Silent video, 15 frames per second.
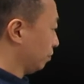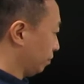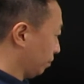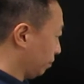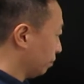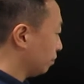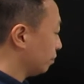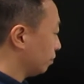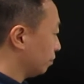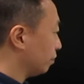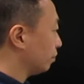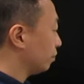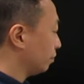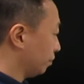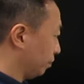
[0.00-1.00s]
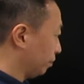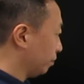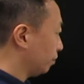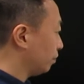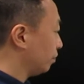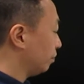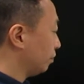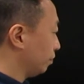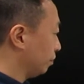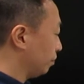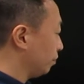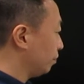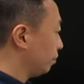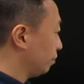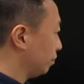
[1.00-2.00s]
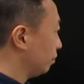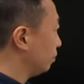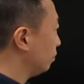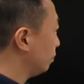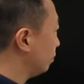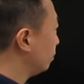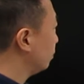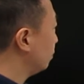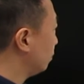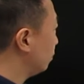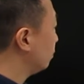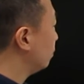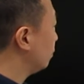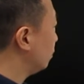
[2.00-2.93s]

where appropriate, like I mentioned earlier,